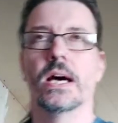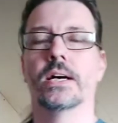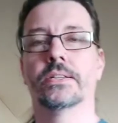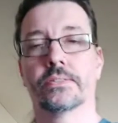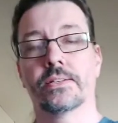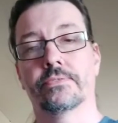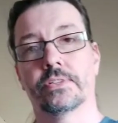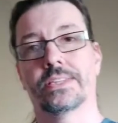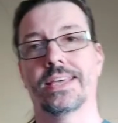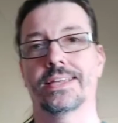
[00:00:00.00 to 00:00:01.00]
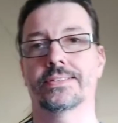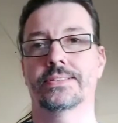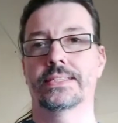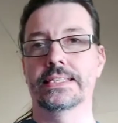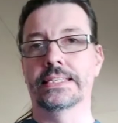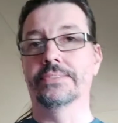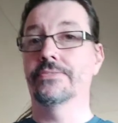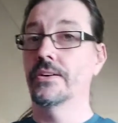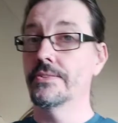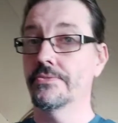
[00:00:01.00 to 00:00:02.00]
I discovered that the
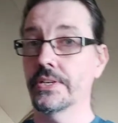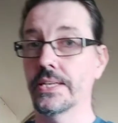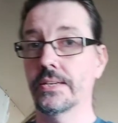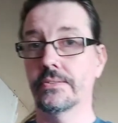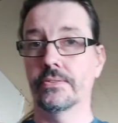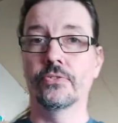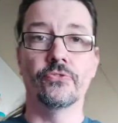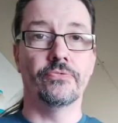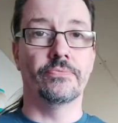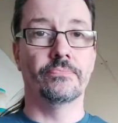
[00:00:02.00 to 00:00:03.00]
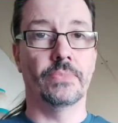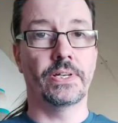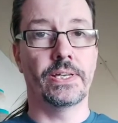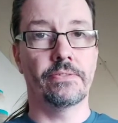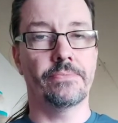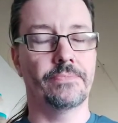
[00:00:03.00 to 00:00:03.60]
Flying V of my era,